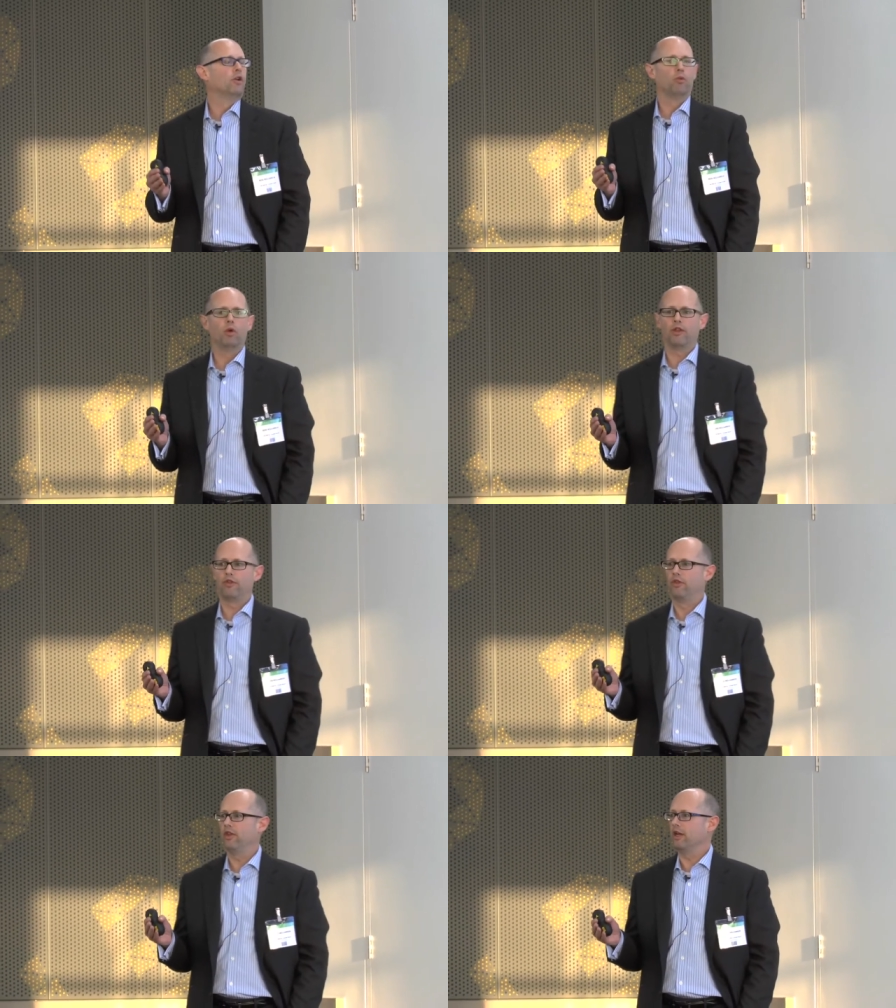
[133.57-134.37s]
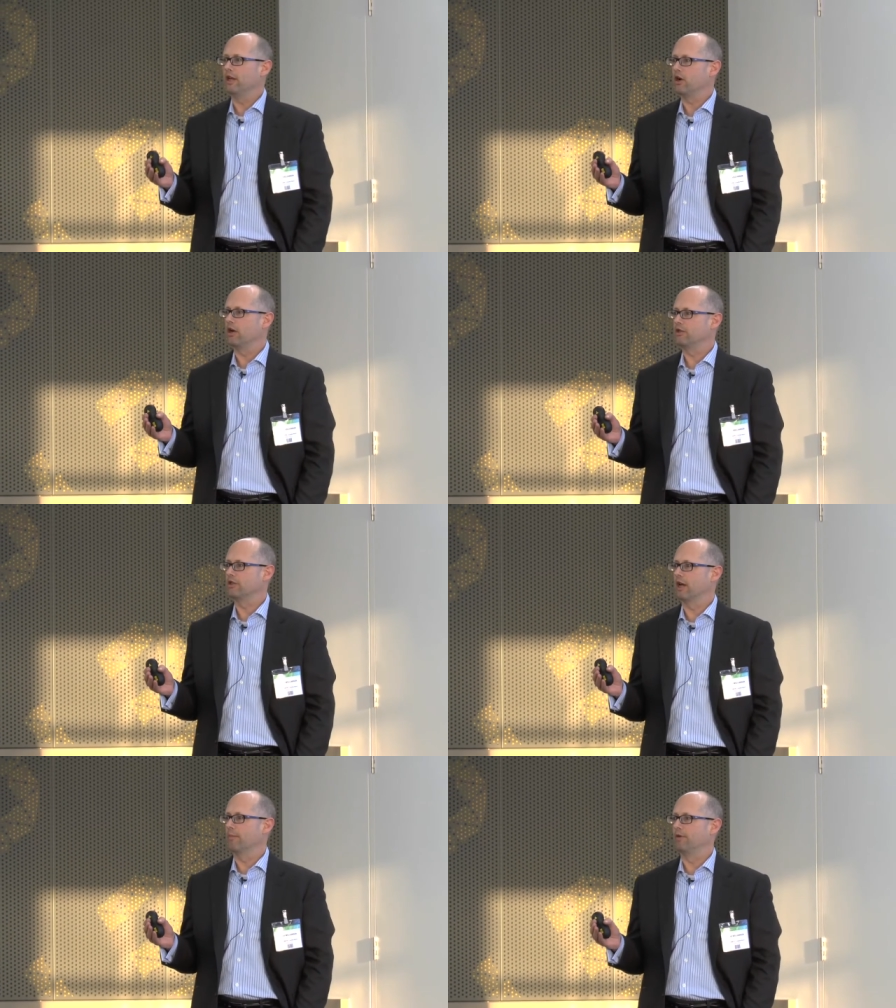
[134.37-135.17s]
with the
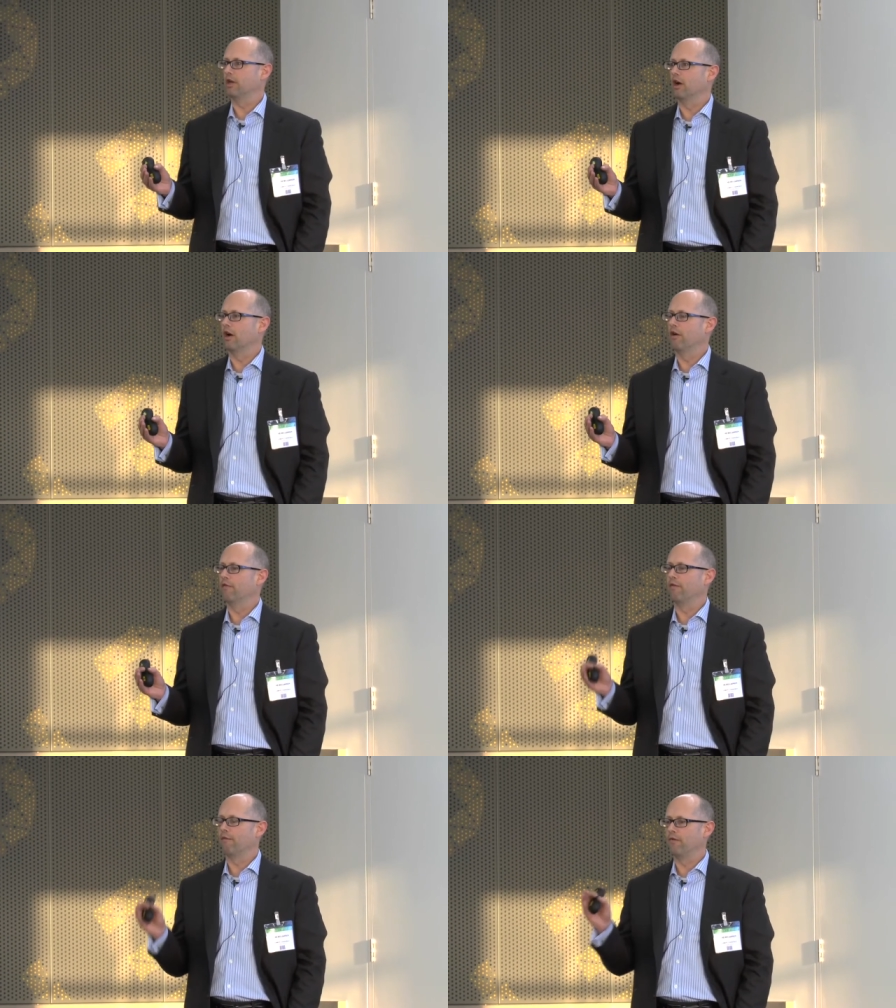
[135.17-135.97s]
concept of